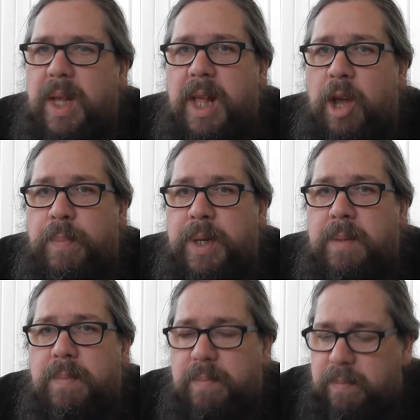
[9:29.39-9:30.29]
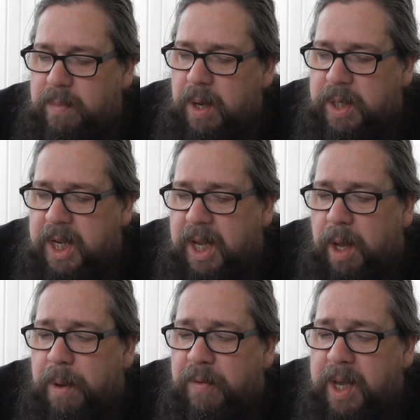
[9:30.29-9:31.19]
that'd take it
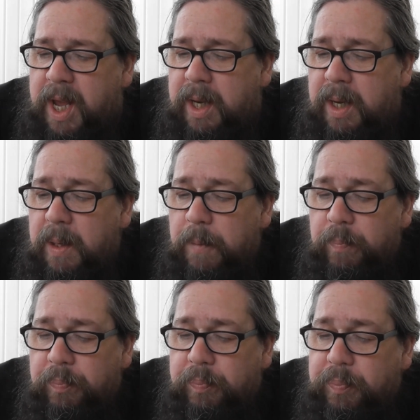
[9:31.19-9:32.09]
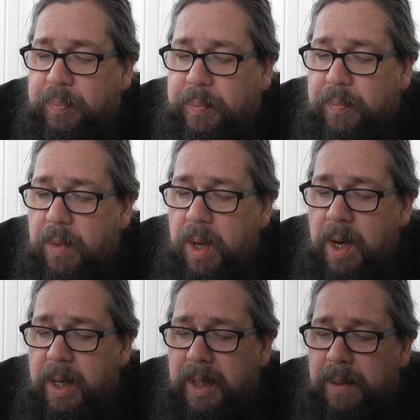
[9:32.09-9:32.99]
above again.
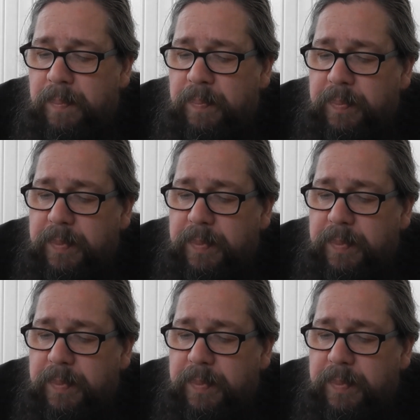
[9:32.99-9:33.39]
The